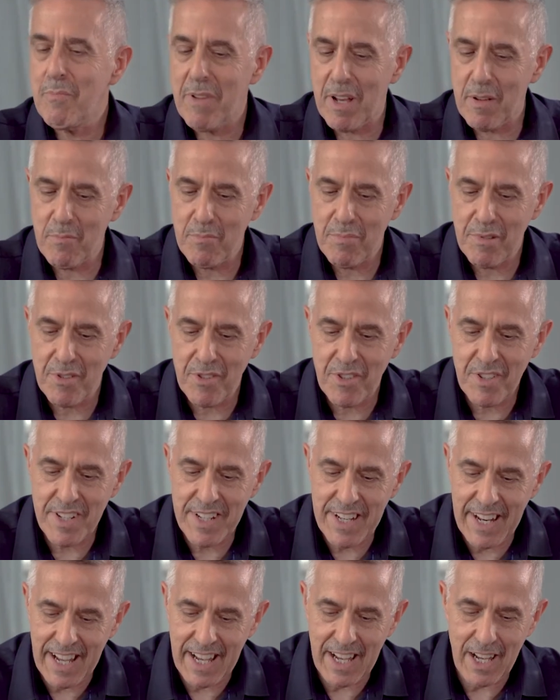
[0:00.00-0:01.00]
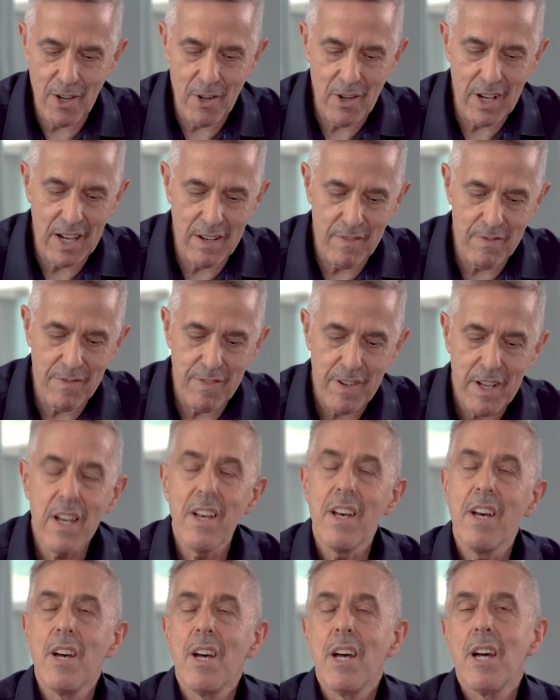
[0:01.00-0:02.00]
members now have
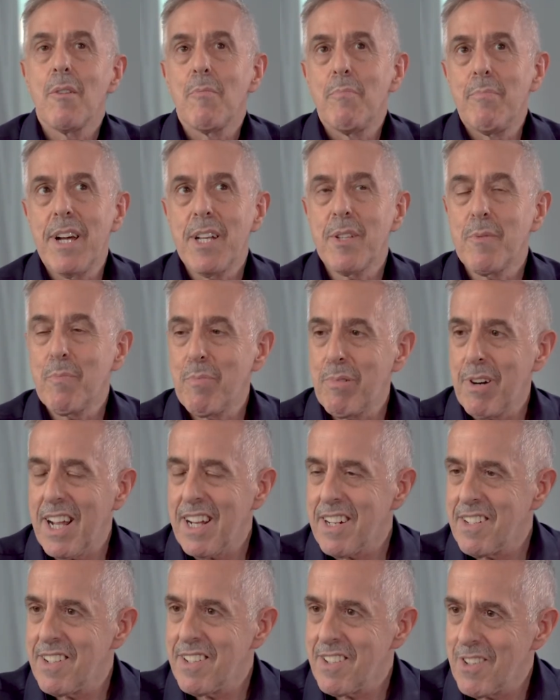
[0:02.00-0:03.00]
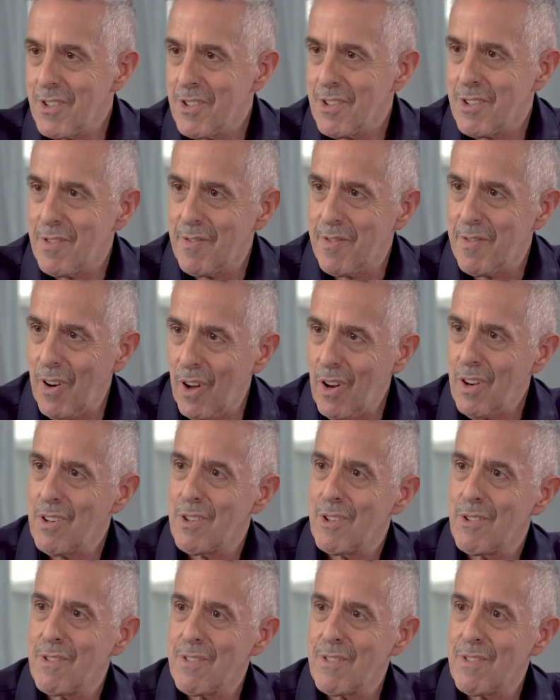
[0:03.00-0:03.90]
best practices to follow,